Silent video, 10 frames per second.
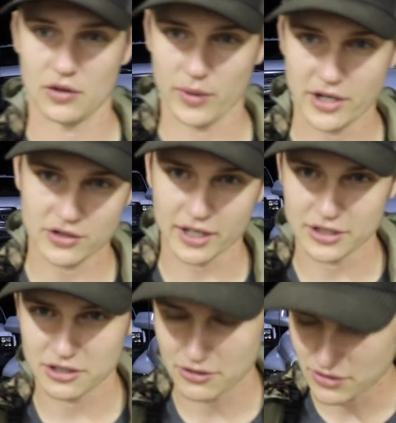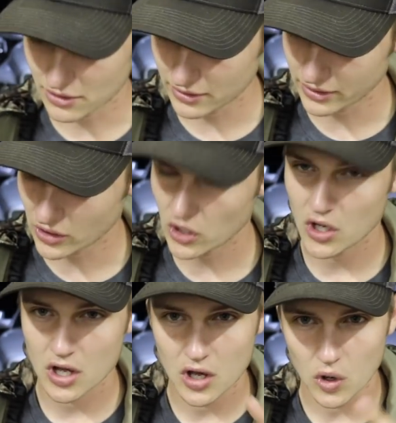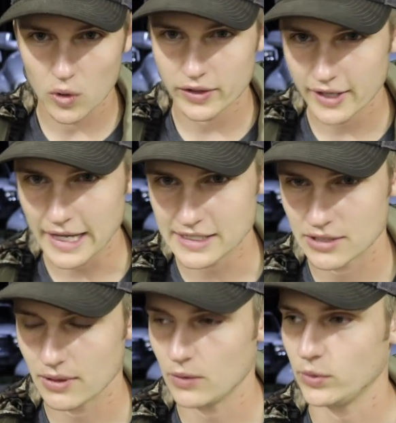the red truck I showed you earlier, or the nasty red,